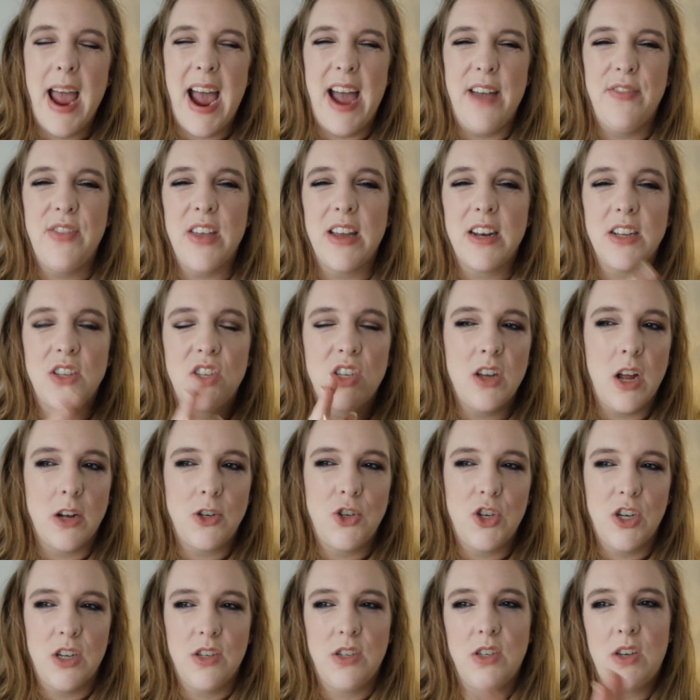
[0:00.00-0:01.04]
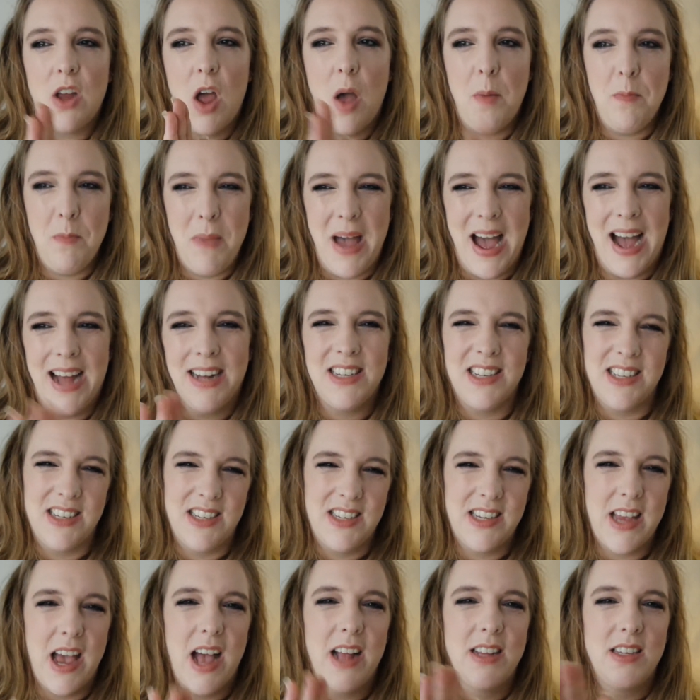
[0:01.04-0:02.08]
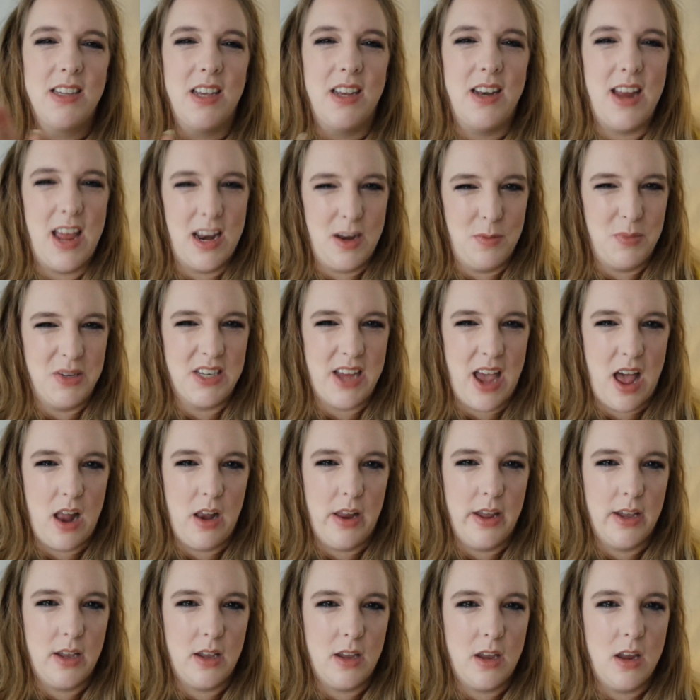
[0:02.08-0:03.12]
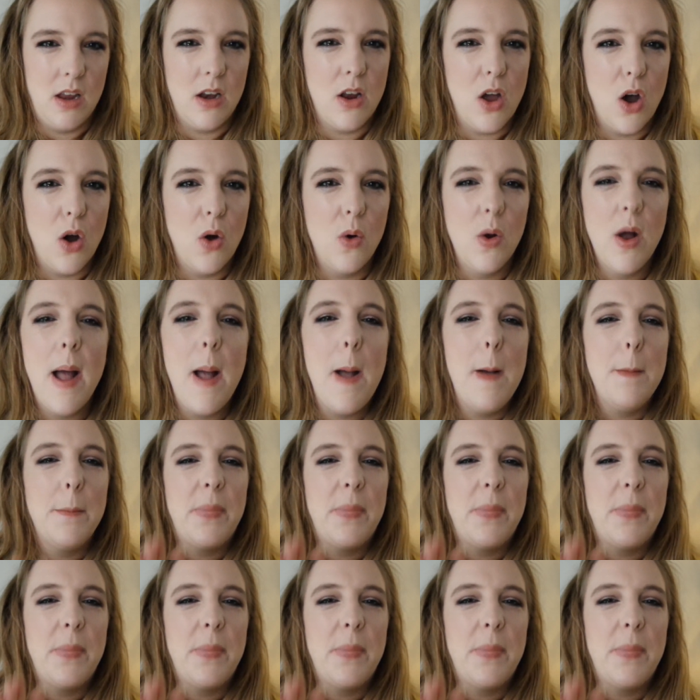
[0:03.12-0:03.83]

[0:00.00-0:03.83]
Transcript: And that it's not just a matte, a satin, and a metallic, you know?